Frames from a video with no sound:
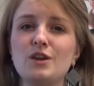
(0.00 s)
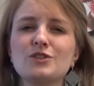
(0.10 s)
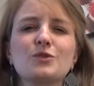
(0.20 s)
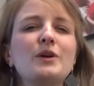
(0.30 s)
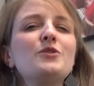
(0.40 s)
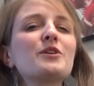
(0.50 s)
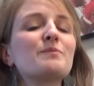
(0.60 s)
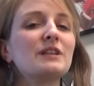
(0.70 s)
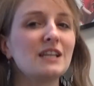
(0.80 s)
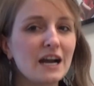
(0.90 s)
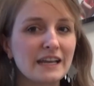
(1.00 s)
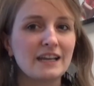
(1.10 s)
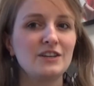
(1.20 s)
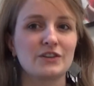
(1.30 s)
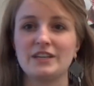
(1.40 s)
So when you can plug
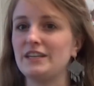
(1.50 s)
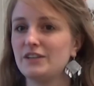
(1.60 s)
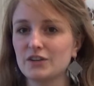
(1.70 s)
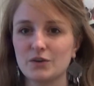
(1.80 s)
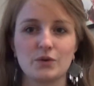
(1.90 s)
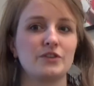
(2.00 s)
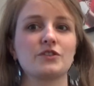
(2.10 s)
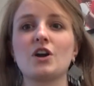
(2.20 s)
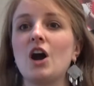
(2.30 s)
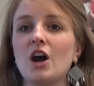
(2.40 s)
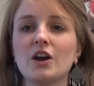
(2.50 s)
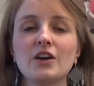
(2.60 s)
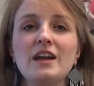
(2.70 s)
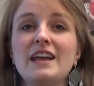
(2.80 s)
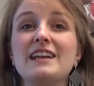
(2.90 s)
in your heater or your car,